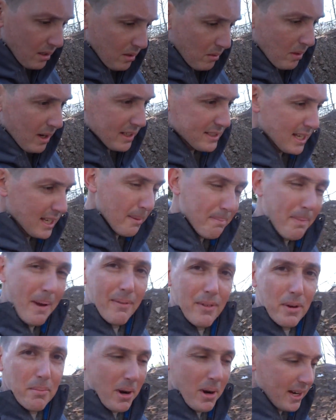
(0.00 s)
What's up,
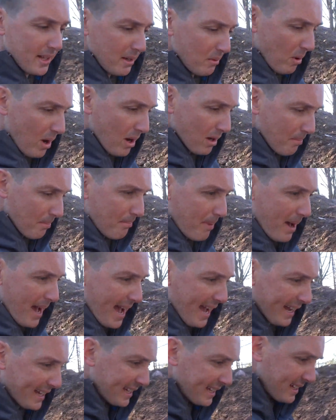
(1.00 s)
everybody? Welcome
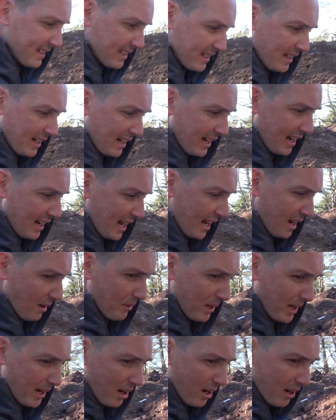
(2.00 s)
back. Uh,
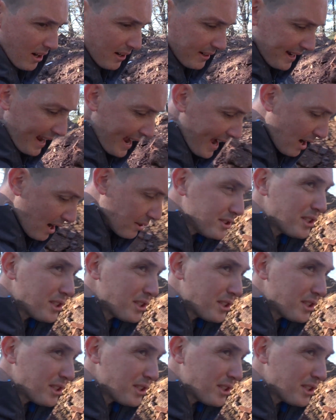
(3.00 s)
we are now